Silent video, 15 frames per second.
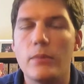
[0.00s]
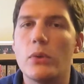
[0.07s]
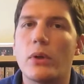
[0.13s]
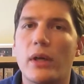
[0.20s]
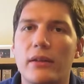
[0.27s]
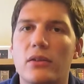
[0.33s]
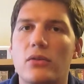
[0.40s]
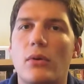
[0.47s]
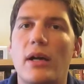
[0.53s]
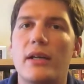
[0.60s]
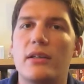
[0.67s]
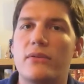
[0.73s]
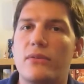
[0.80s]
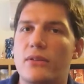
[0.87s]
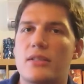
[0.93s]
You can try
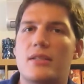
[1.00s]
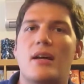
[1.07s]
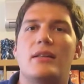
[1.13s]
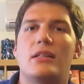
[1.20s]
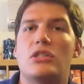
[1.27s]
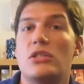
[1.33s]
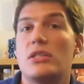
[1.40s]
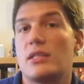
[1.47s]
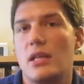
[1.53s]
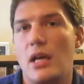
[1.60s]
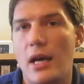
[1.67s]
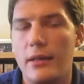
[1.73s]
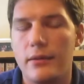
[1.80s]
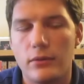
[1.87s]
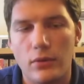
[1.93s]
different strategies
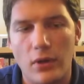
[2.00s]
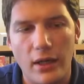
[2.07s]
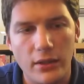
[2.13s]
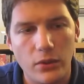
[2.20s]
and try